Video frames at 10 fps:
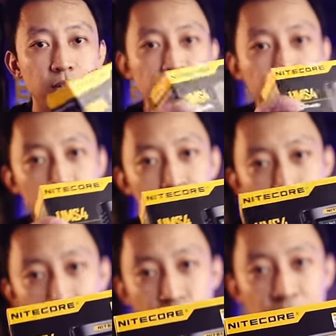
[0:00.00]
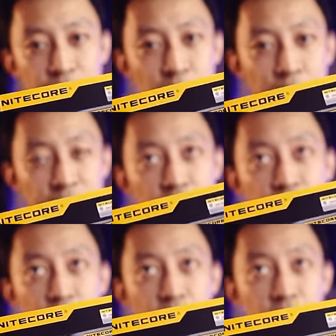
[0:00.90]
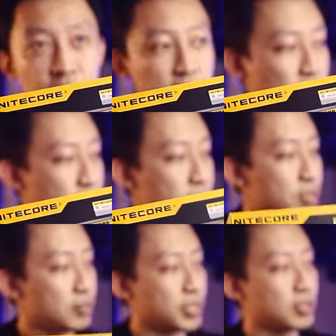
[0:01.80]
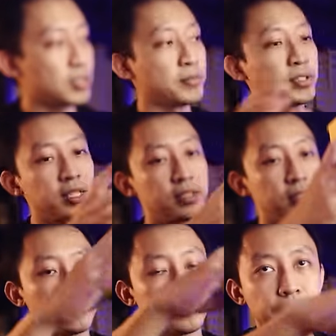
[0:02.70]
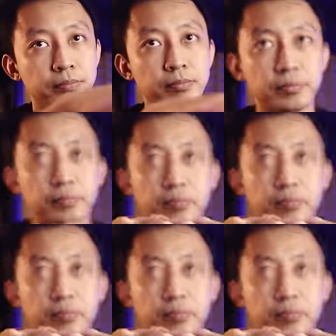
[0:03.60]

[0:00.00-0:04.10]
from 2 slots all the way to 6 slots. Right, these are great for teams or if you